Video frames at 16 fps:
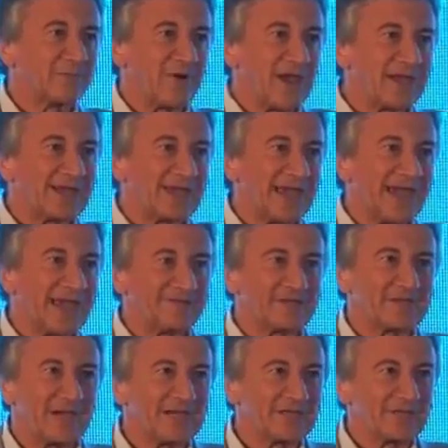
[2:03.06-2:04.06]
branding
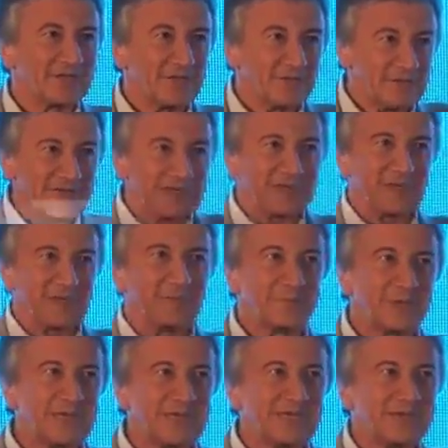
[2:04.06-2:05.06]
advertising, you need a
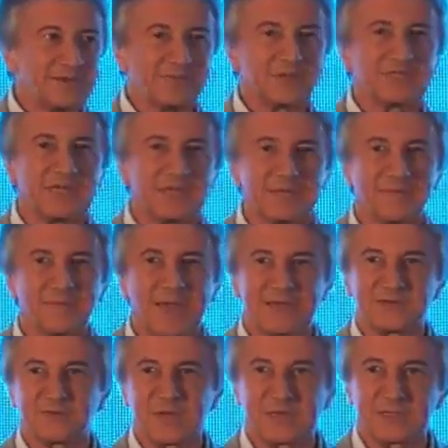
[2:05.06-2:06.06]
completely different set of
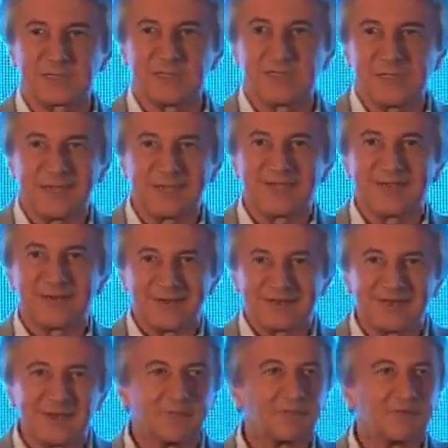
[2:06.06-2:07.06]
metrics. And there
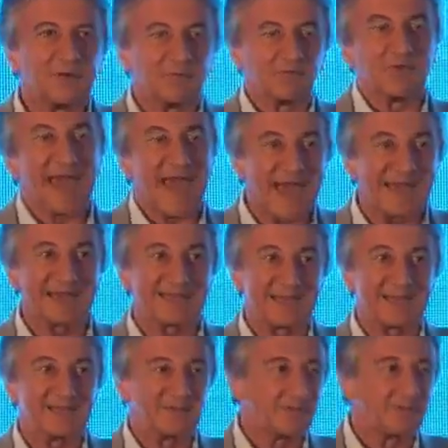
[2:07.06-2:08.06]
are different
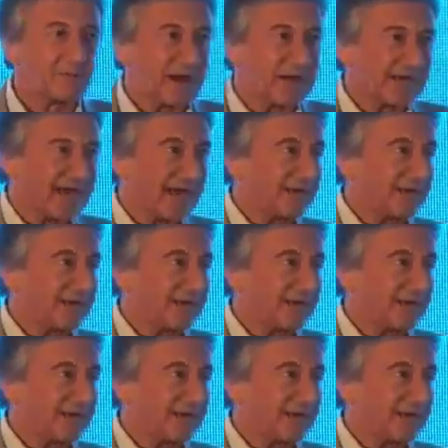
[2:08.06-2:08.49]
realities of branding